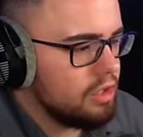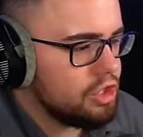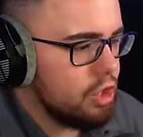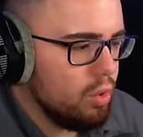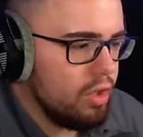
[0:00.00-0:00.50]

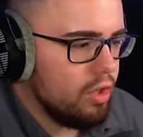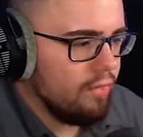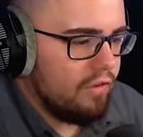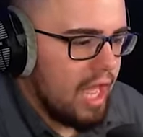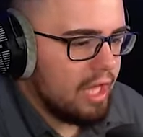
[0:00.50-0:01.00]
shoot it or
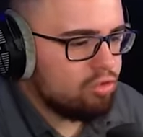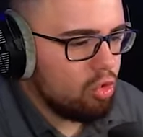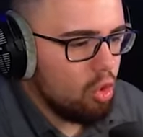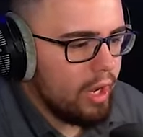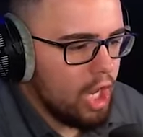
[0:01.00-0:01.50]
fly
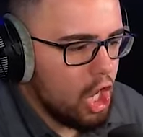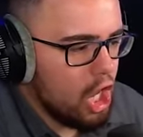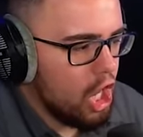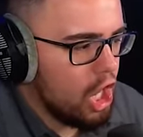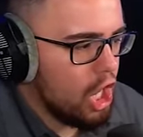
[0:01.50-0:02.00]
through it,
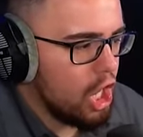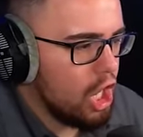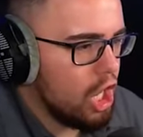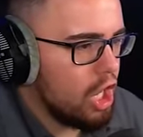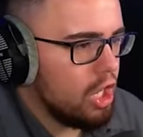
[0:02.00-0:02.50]

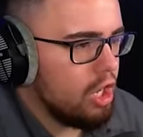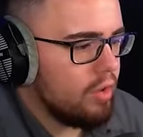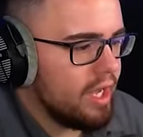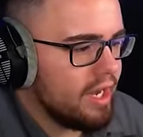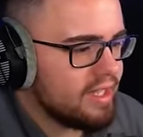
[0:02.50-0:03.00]
uh.
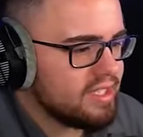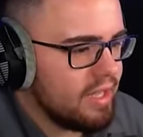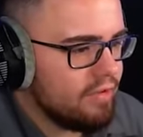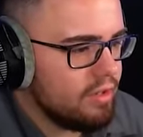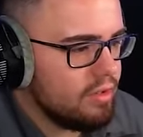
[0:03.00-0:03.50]
Okay, I gotta get
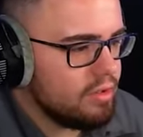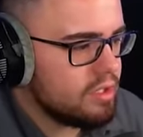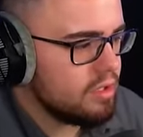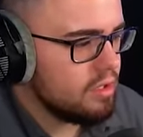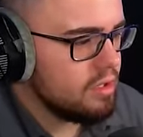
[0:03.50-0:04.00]
seven of those.